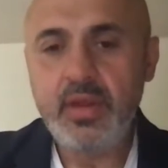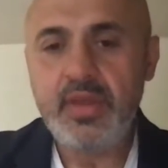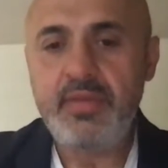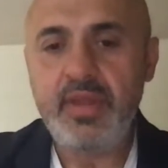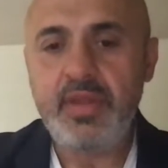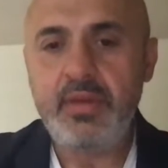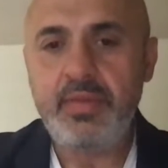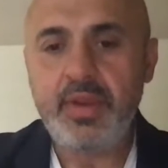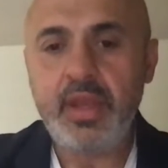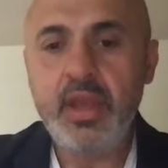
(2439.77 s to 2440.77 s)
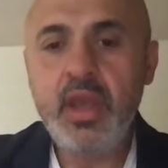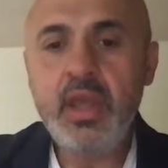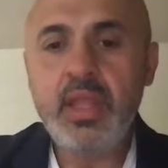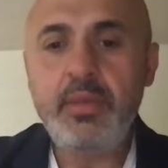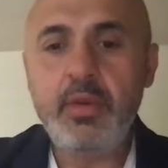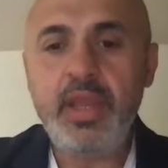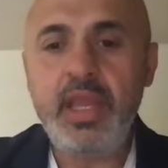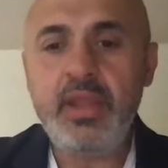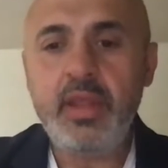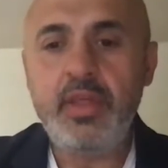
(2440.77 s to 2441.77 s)
70 73. Let me
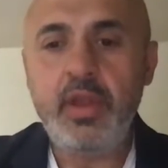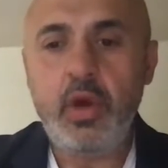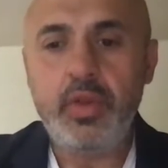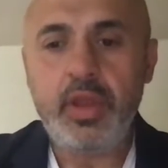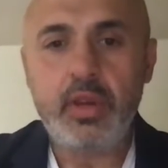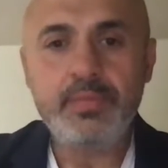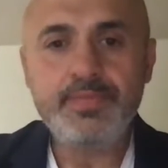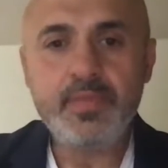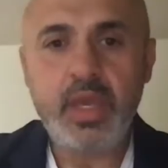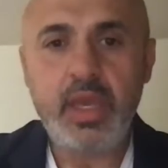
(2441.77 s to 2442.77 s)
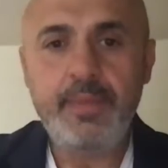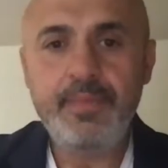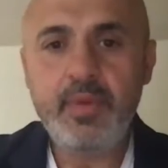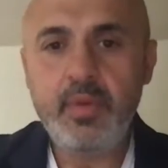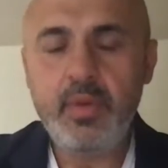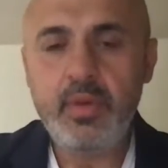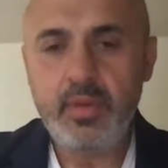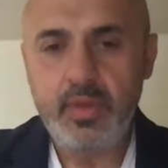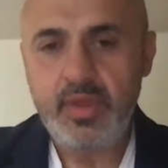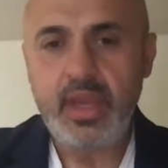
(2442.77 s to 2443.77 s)
read the note here. Okay,
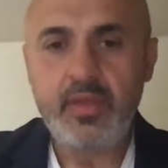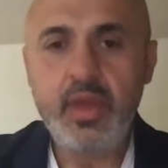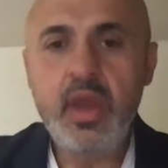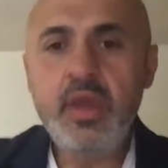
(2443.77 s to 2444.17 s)
six.